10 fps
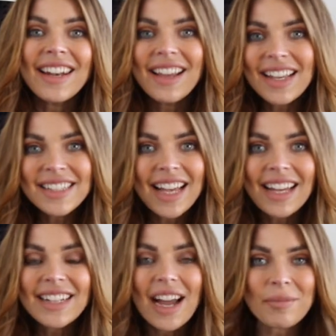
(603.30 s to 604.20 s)
like I
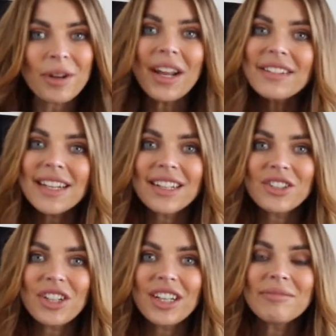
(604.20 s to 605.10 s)
said, I'm no nail
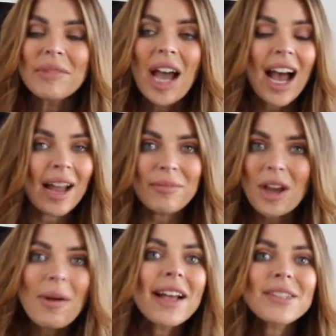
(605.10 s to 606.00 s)
technician, I'm
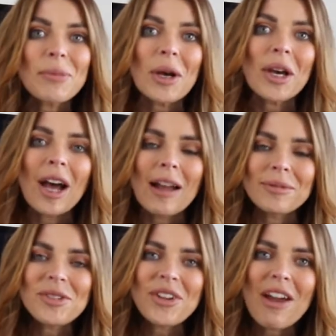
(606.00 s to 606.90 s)
no expert, I'm
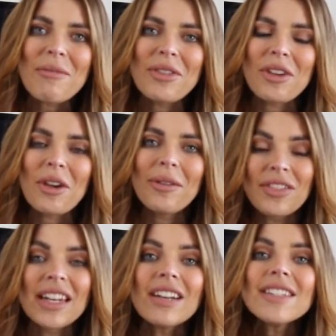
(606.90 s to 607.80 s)
just sharing with you
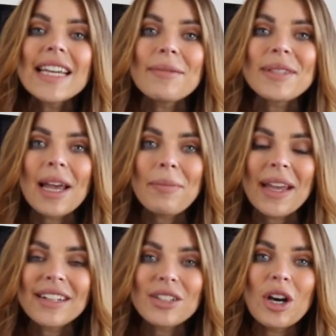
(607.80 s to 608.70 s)
the little tips that I
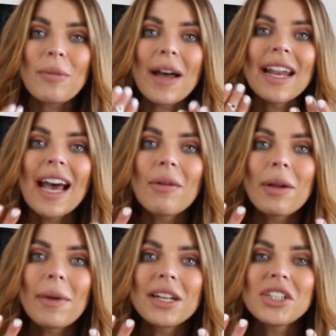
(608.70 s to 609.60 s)
picked up and how
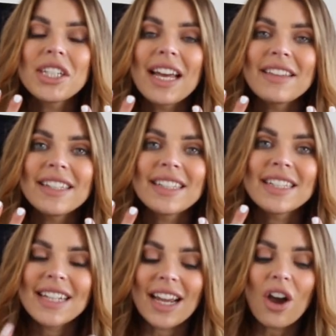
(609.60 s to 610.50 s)
I managed to get these to
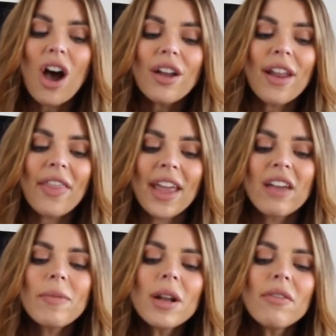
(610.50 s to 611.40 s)
stay on. They
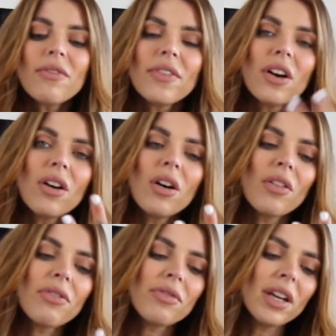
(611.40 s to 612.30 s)
have been on
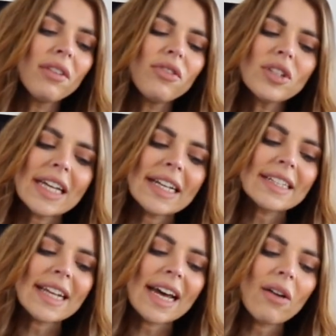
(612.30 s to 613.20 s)
for 3 or 4
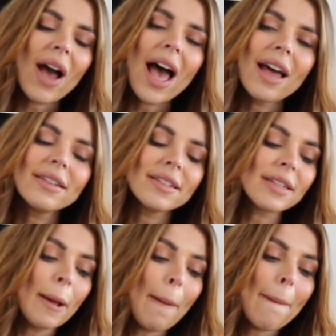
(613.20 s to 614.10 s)
days now and